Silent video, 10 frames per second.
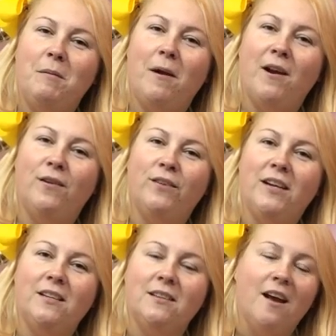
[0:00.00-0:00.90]
me, my
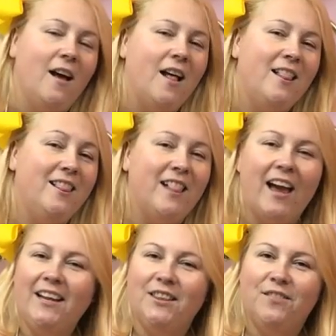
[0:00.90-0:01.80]
lovelies.
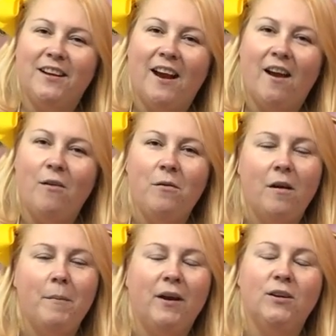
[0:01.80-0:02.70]
Like the video
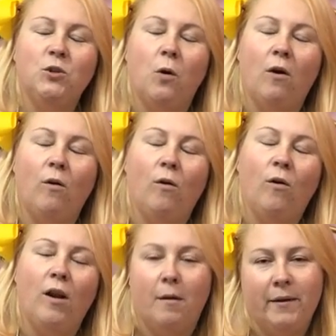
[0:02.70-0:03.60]
because you are
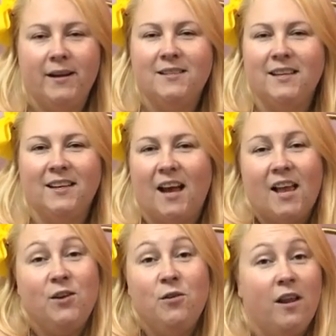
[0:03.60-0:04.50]
all amazing
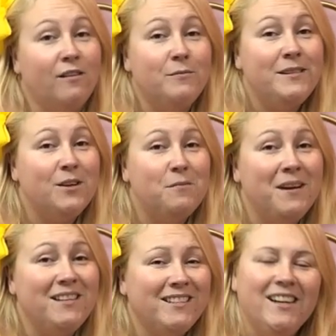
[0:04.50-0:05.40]
and you love me so
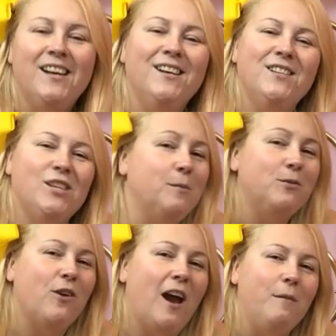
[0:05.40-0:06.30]
much.
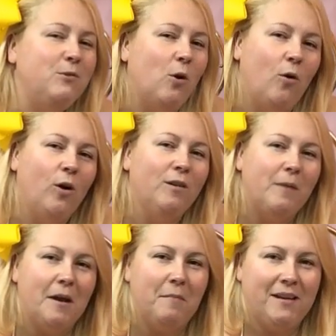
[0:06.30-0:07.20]
Subscribe to all of
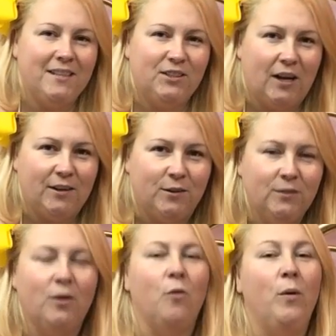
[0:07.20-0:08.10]
my amazing
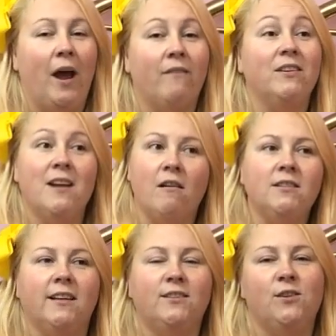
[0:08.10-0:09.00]
channels. We have
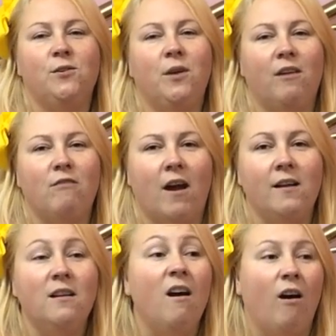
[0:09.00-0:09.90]
Adelesexyuk
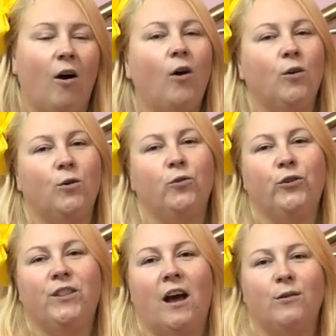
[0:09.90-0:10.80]
Red on
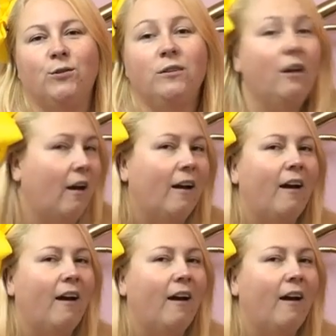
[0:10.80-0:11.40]
100,000.